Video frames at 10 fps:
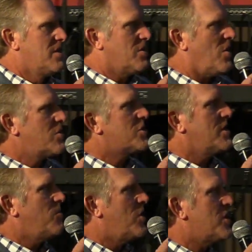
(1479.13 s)
Talk to
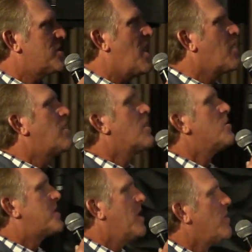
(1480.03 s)
someone that's not going to go
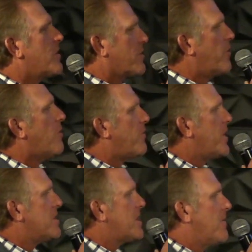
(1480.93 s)
tell their
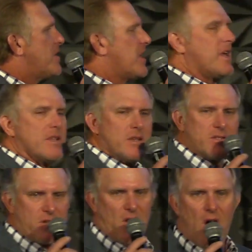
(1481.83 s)
girlfriends everything at the
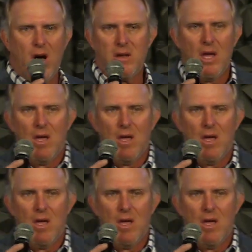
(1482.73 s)
salon.